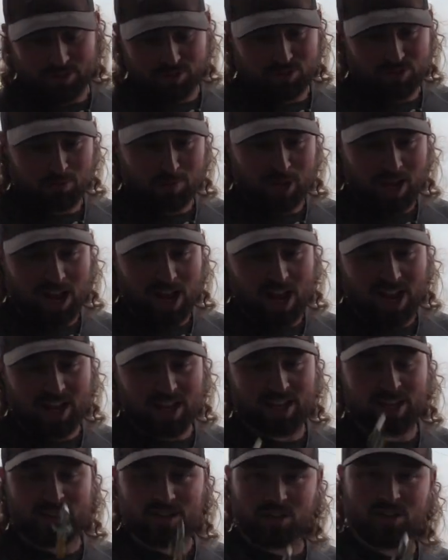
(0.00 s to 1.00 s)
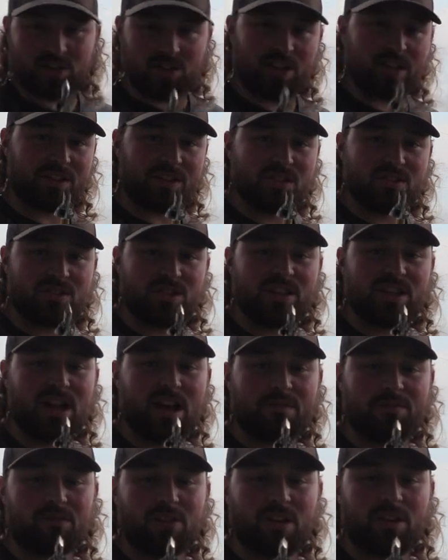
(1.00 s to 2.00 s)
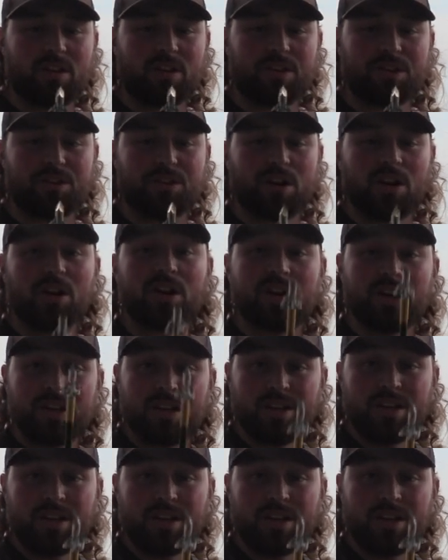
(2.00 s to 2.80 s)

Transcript: To my eye, it looked like this did not fly like a dart.